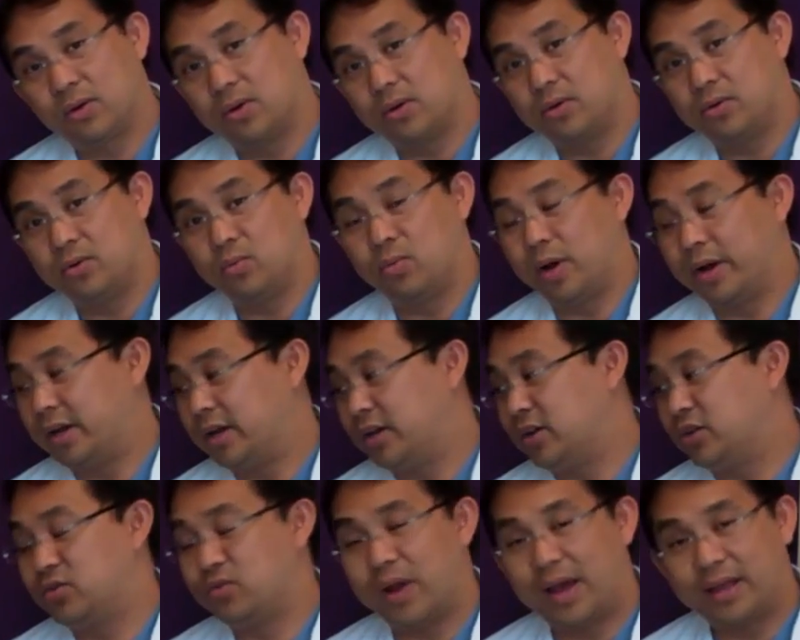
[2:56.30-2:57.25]
girl
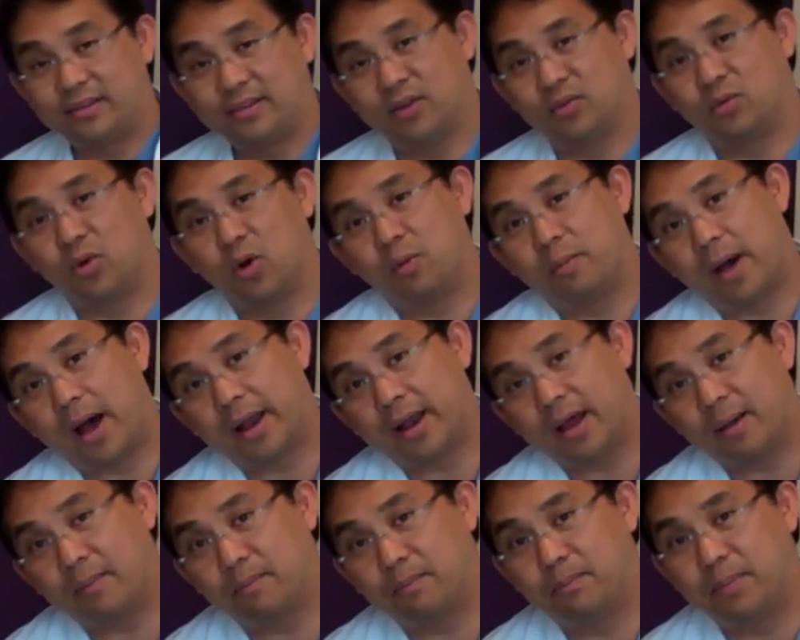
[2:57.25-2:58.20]
wanted to dress the
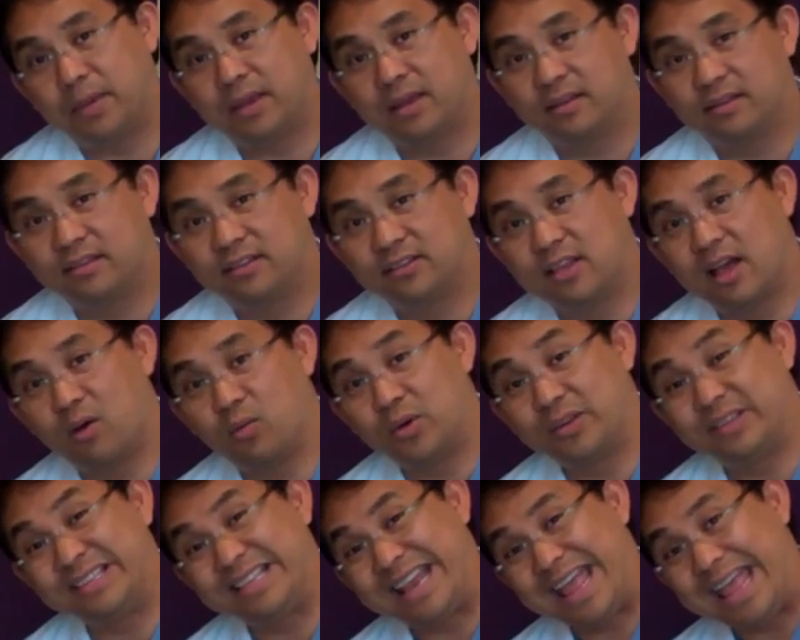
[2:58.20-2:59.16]
robot up because it was